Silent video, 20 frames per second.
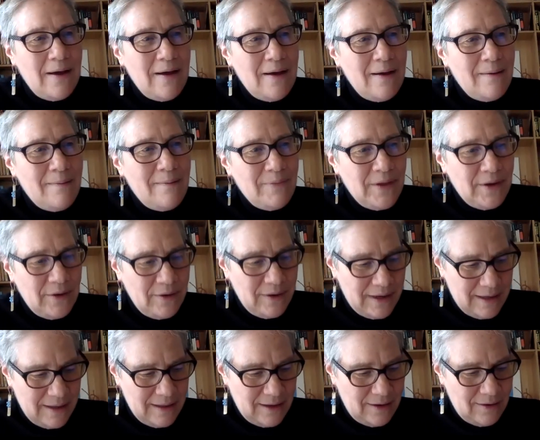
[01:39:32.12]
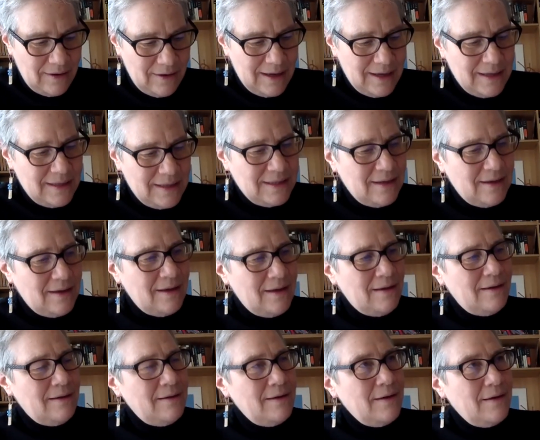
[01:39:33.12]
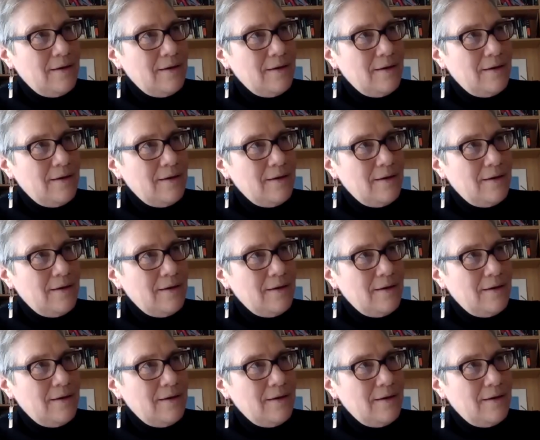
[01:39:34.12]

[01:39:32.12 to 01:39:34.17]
Um, there there is a